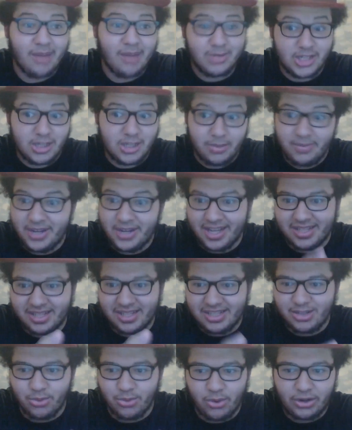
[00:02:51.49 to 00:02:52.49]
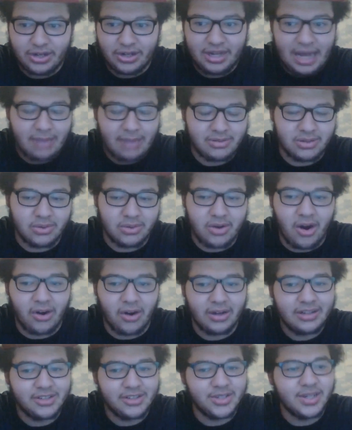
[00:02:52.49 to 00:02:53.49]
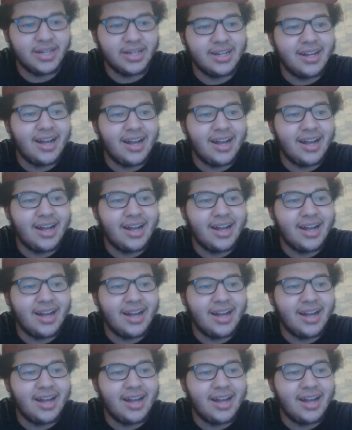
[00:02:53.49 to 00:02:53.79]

I'm assuming because he's still working on Absolute Carnage.